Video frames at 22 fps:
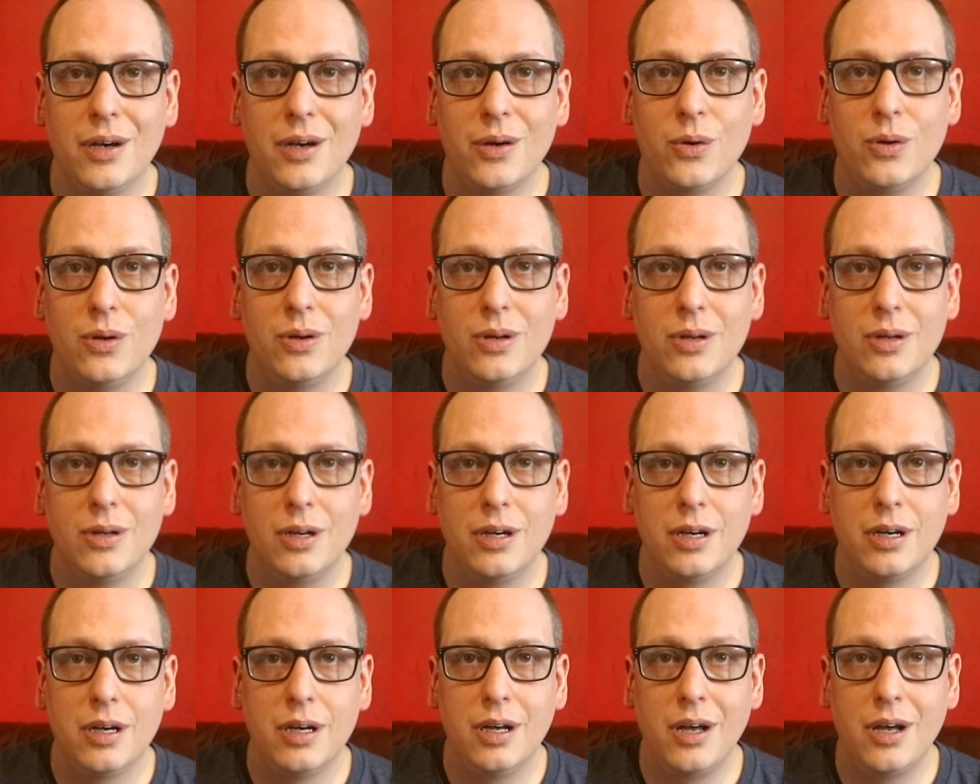Oh,
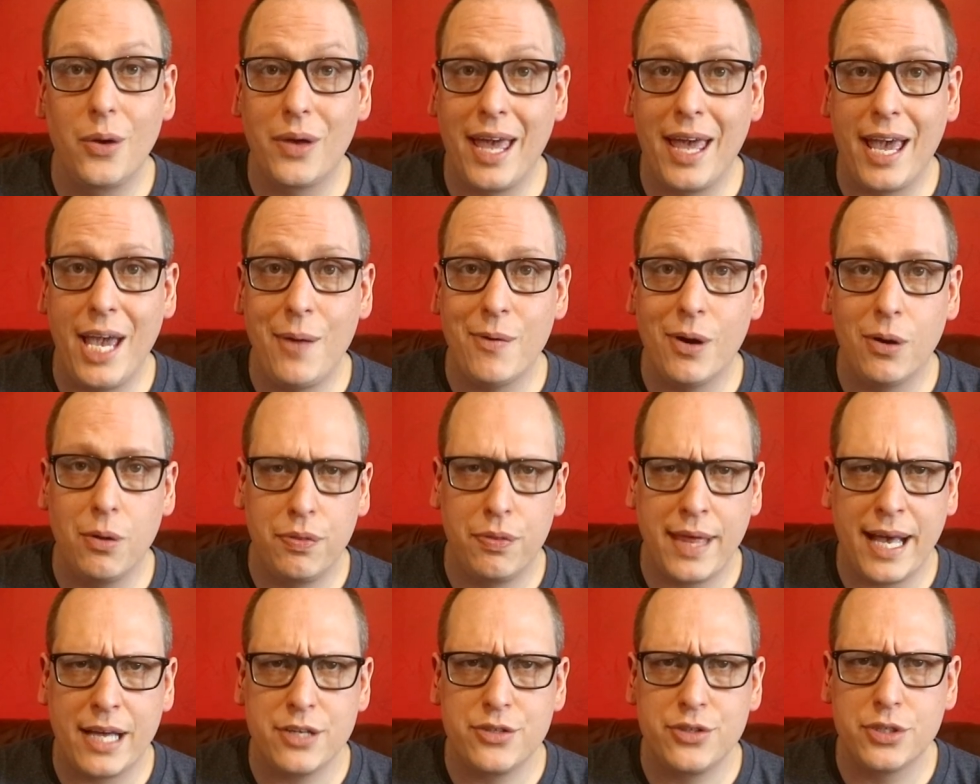okay,
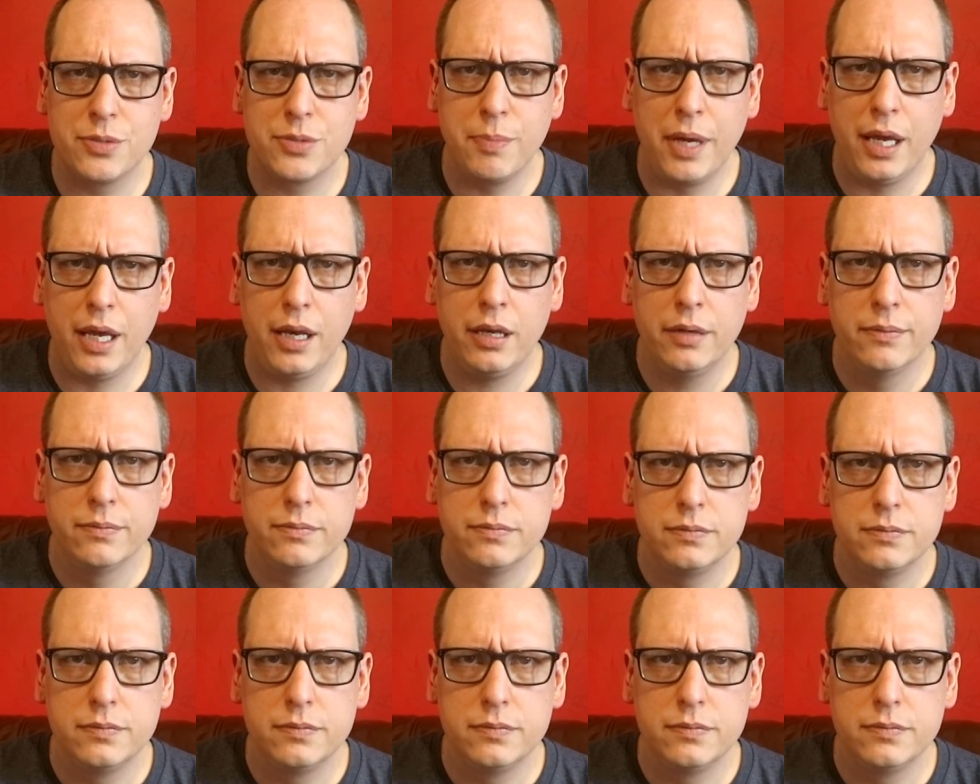well that's just mean.